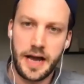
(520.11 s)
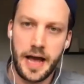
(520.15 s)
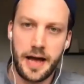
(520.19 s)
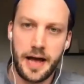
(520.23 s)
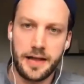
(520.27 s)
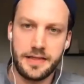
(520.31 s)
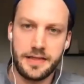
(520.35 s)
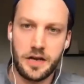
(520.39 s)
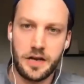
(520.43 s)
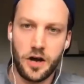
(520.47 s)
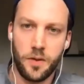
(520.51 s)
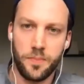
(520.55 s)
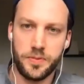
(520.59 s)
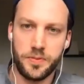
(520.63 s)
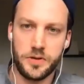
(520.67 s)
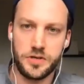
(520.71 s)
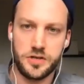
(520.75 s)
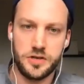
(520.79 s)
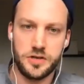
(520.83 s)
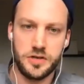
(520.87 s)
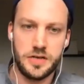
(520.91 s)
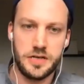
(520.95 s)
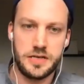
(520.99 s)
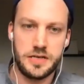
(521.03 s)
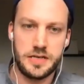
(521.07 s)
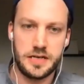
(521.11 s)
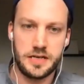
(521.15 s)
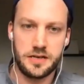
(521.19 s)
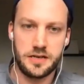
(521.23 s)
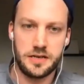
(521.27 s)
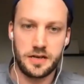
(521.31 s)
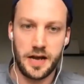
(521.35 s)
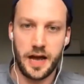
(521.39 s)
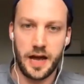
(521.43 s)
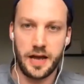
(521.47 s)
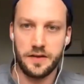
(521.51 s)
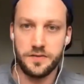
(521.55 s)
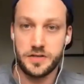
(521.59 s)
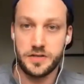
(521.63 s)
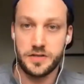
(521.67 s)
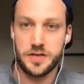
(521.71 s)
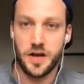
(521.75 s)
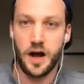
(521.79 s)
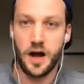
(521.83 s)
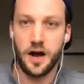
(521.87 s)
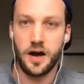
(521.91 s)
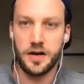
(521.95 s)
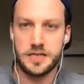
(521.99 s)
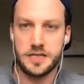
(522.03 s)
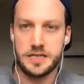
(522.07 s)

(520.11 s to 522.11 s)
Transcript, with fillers: had the opportunity to kind of start